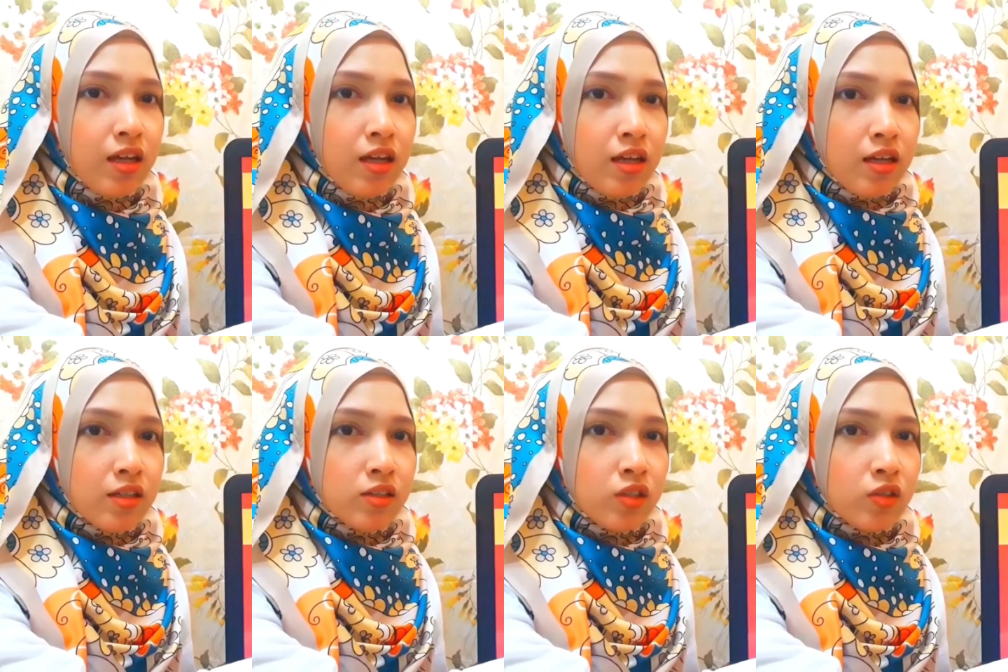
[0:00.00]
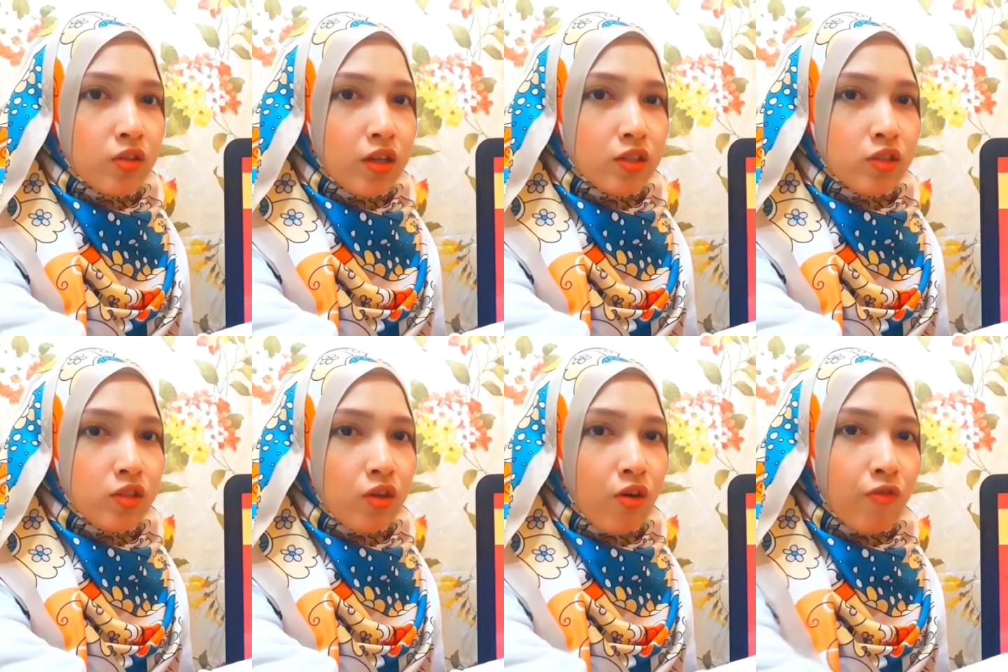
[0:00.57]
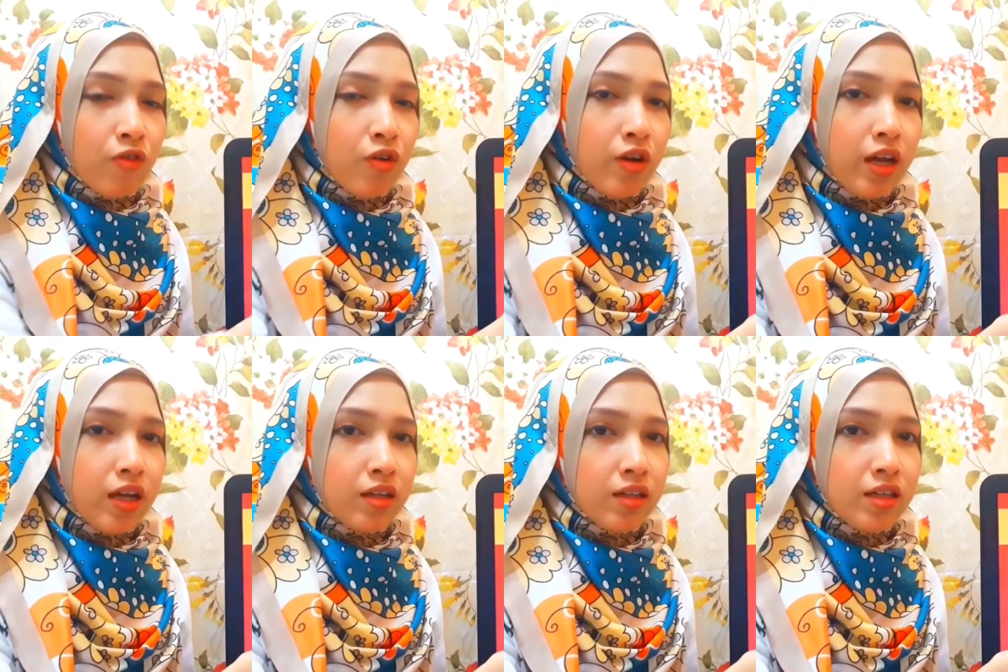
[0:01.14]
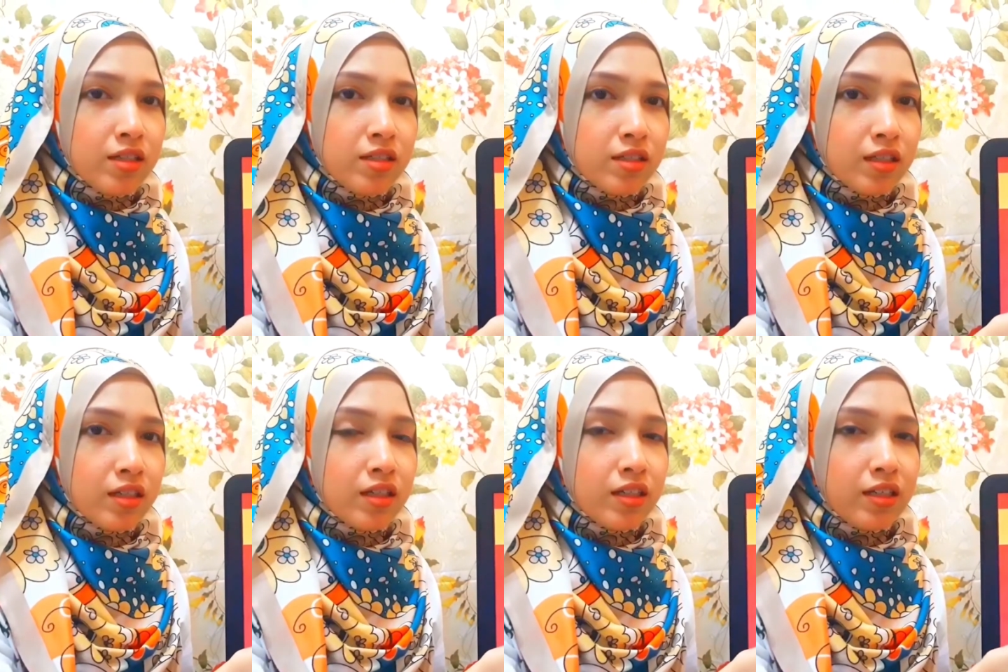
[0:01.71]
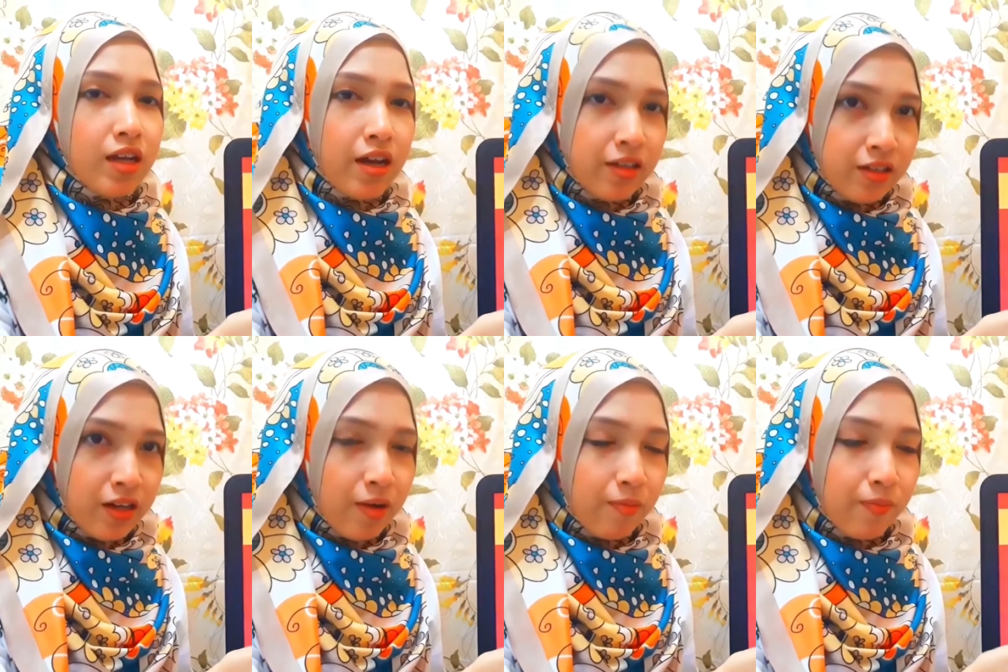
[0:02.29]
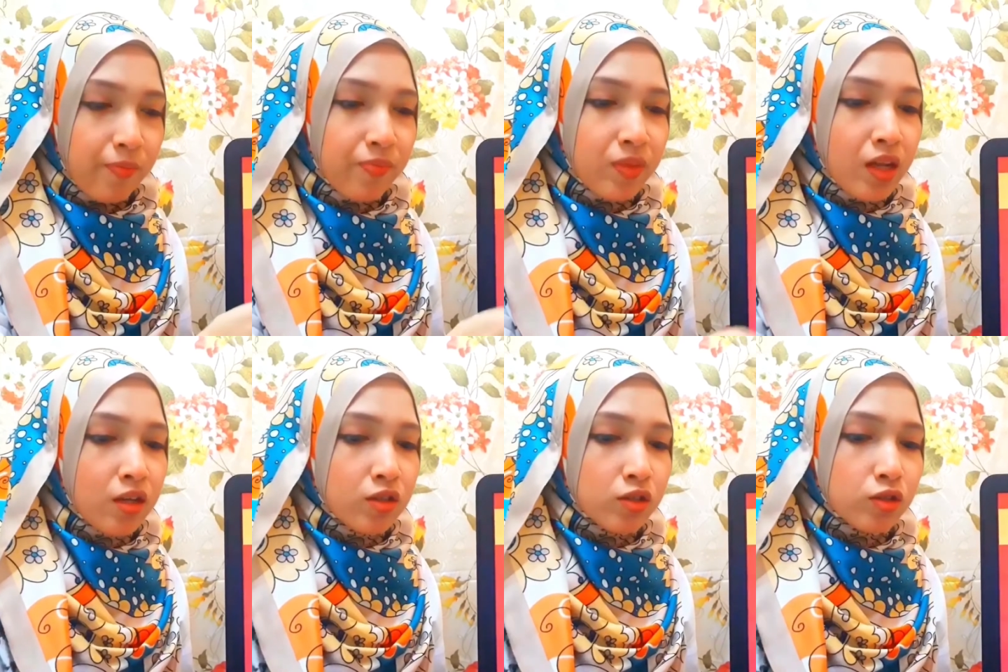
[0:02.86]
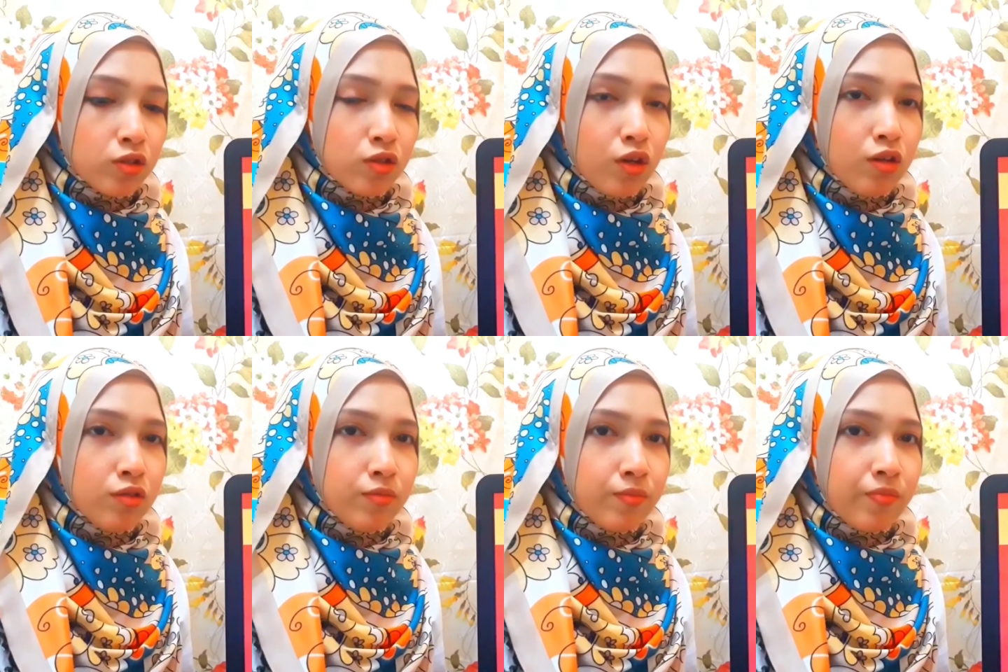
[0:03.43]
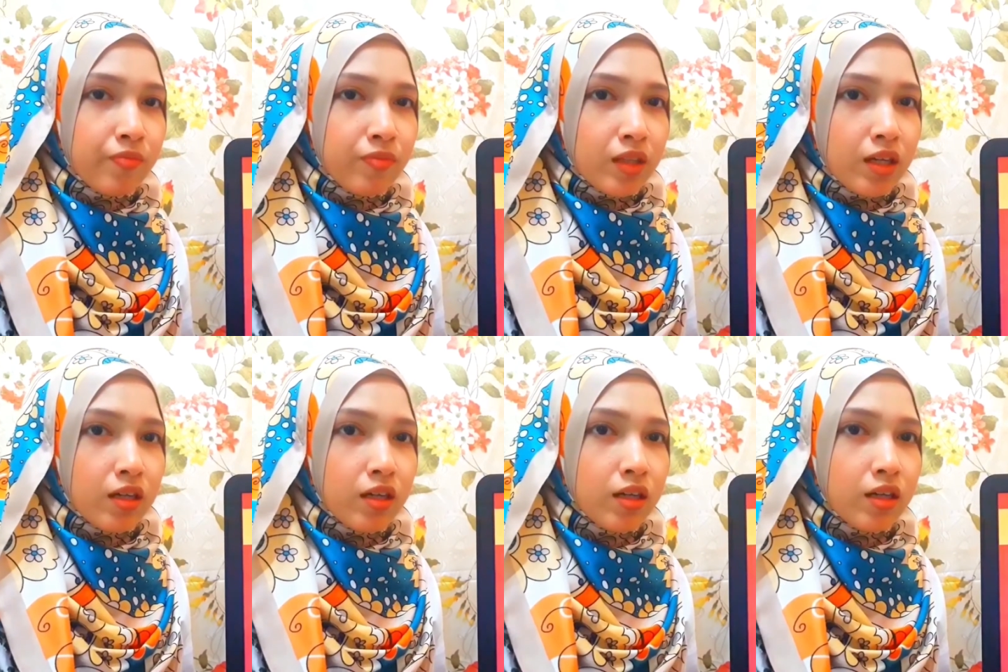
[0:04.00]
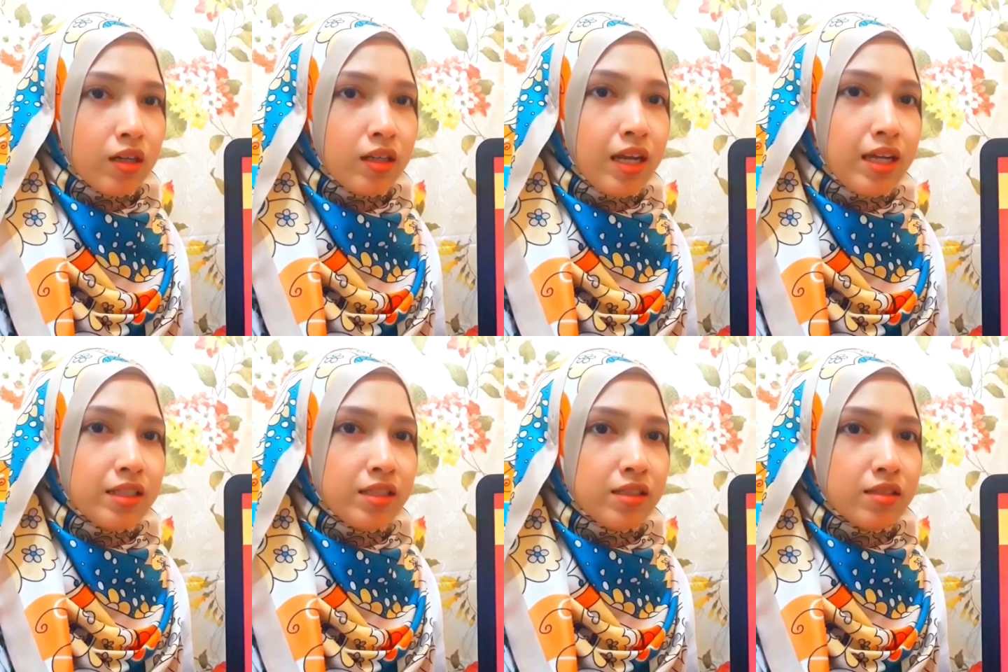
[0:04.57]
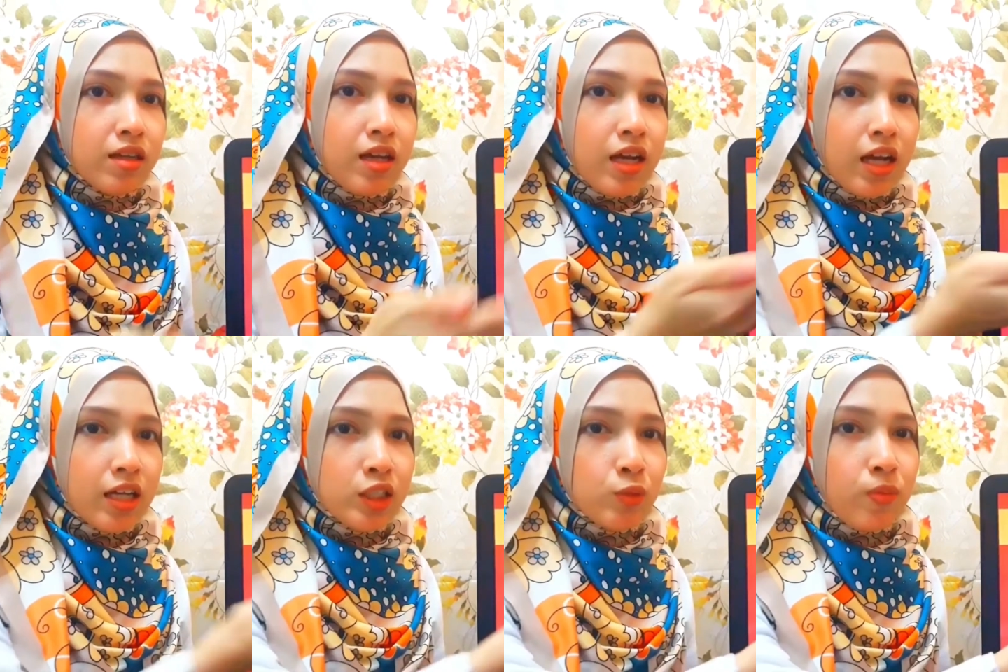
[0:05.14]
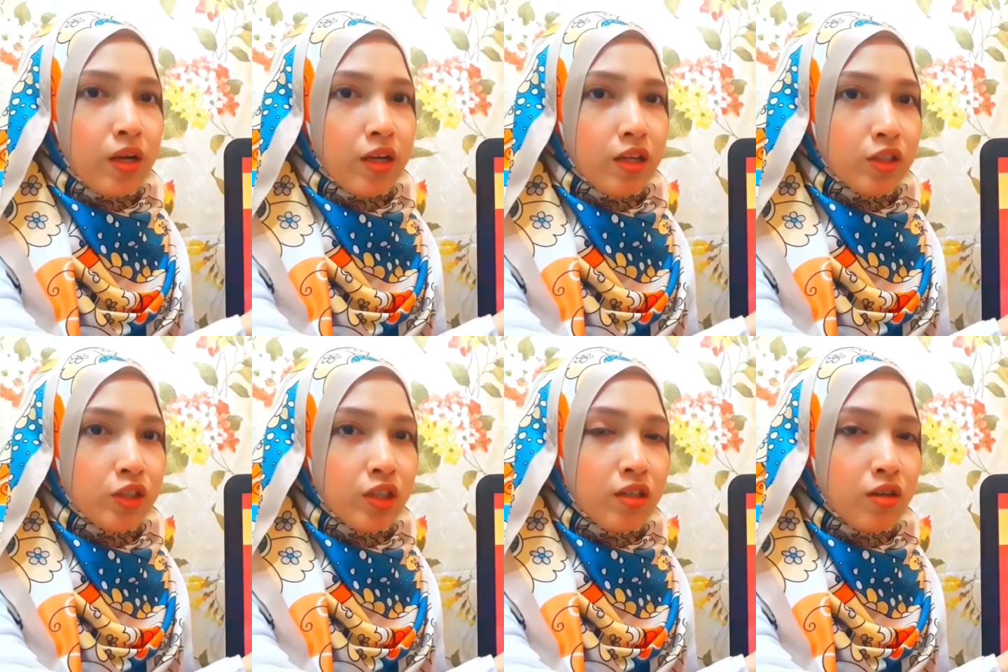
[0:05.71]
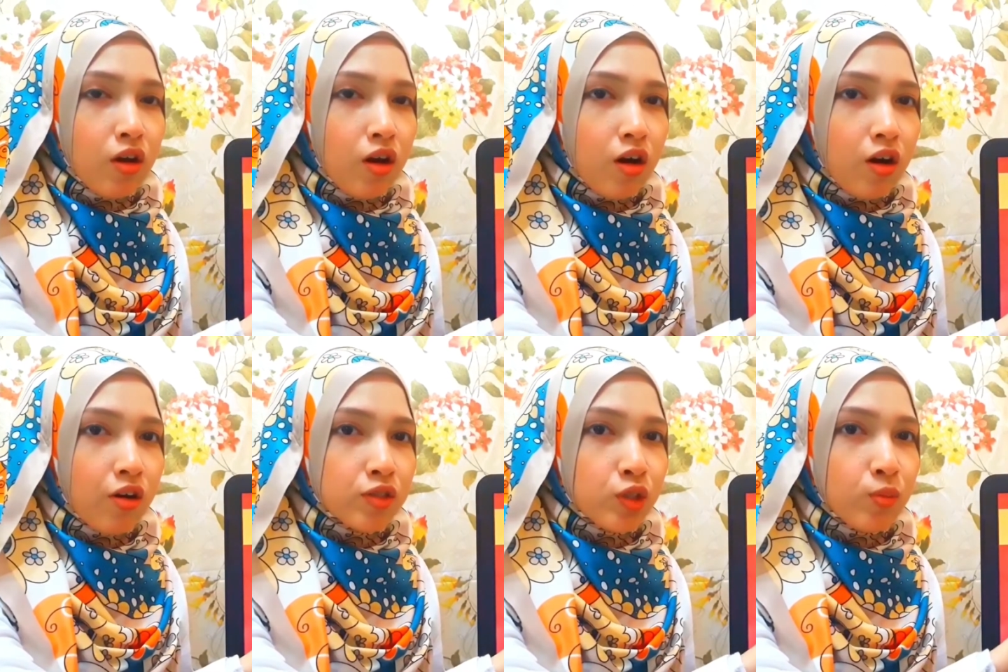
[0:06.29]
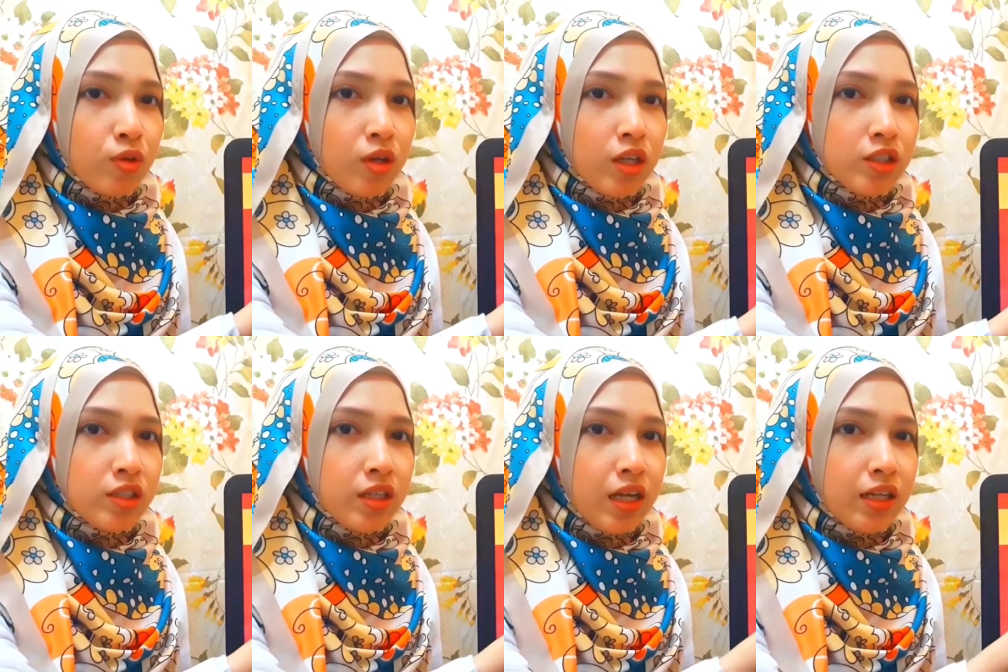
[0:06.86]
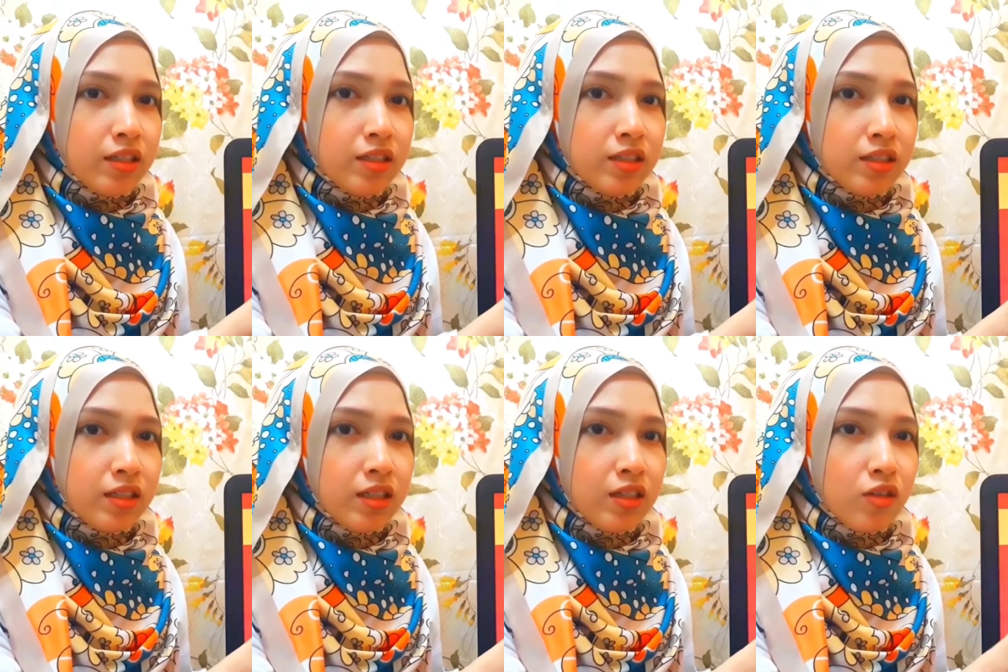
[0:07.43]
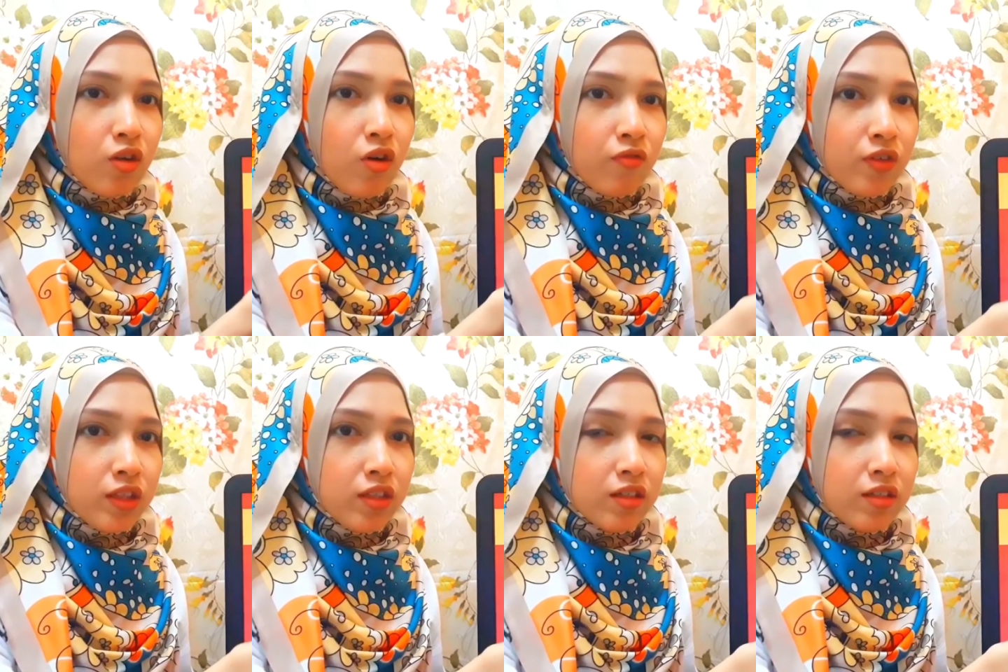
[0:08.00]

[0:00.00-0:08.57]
0804 and this circuit diagram. So next explanation of simulation ADC converter.